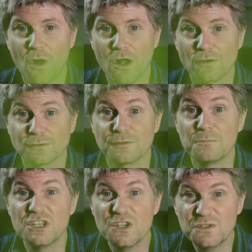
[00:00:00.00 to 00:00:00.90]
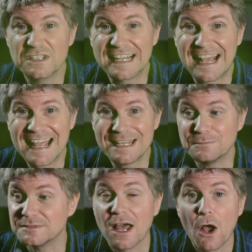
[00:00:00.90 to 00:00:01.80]
Worlds from Medusa
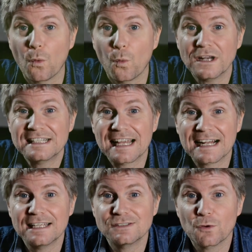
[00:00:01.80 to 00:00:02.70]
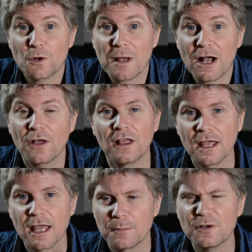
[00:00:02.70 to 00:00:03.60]
Games. What exactly is it all about?
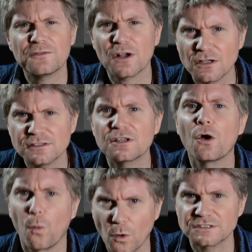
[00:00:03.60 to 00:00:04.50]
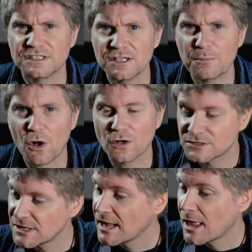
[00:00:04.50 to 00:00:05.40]
But first, what's in the
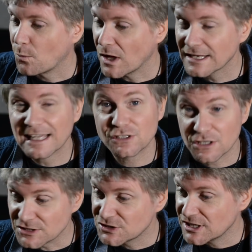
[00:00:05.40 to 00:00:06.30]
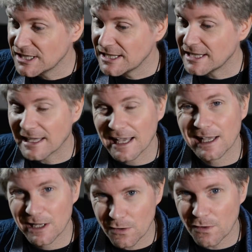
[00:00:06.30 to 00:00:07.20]
box? Well, as you can see, you
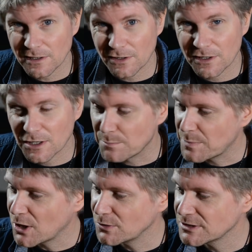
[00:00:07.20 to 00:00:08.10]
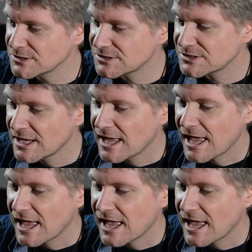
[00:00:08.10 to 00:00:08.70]
get quite a lot of components,